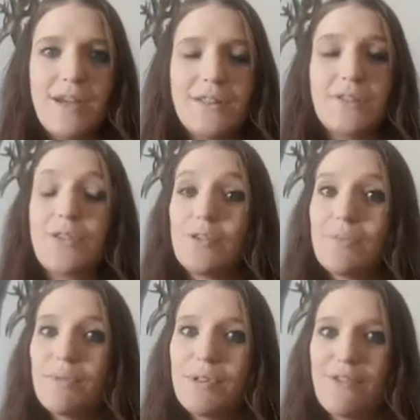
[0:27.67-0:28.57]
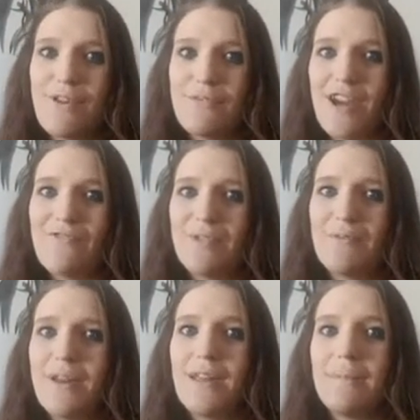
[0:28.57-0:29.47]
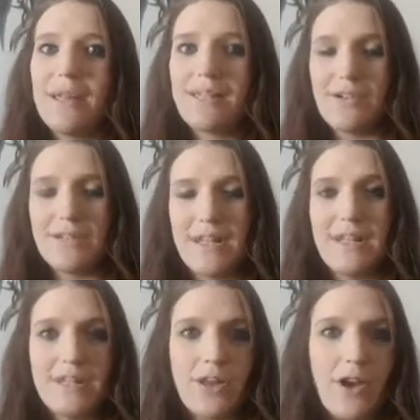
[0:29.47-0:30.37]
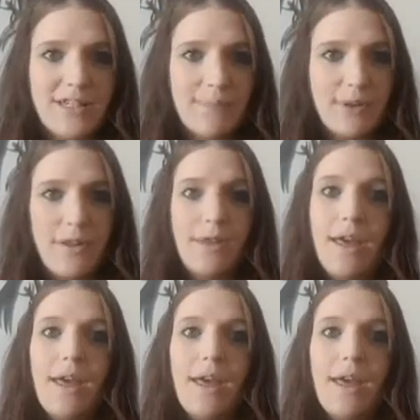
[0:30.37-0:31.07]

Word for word: So normally when you're at 511, you may start to head to the hospital.